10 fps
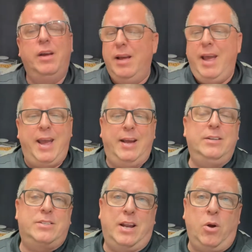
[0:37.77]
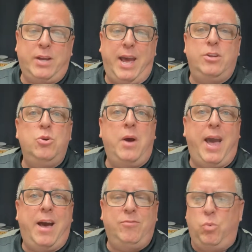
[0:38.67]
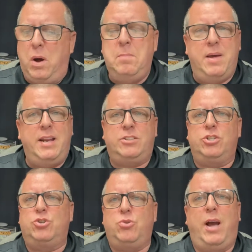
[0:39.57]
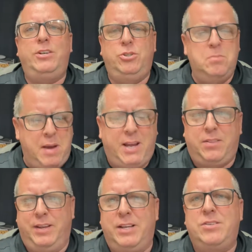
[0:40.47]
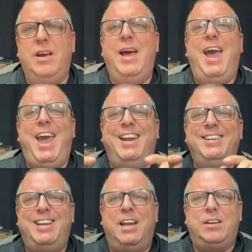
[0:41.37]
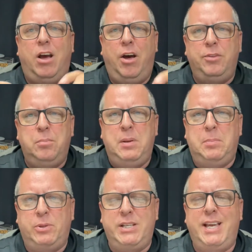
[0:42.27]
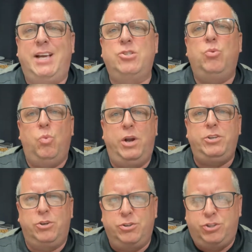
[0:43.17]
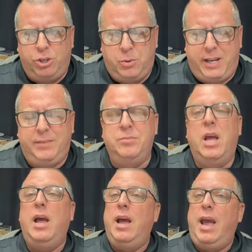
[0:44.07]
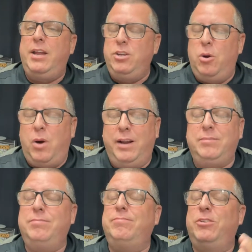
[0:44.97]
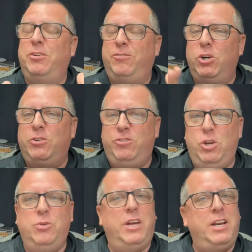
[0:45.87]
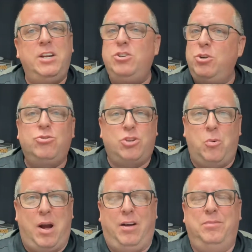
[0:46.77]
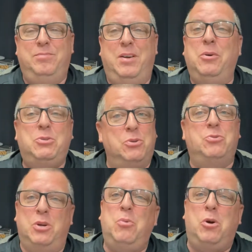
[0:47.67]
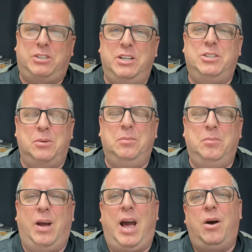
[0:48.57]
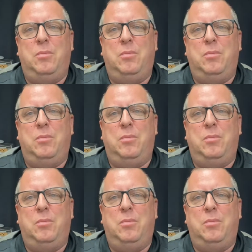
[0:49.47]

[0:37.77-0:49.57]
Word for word: and said, okay, you have 1 minute to try to make this and get other people to guess what you're doing. And you know what? For the first few, they didn't do so well, which was really worked into how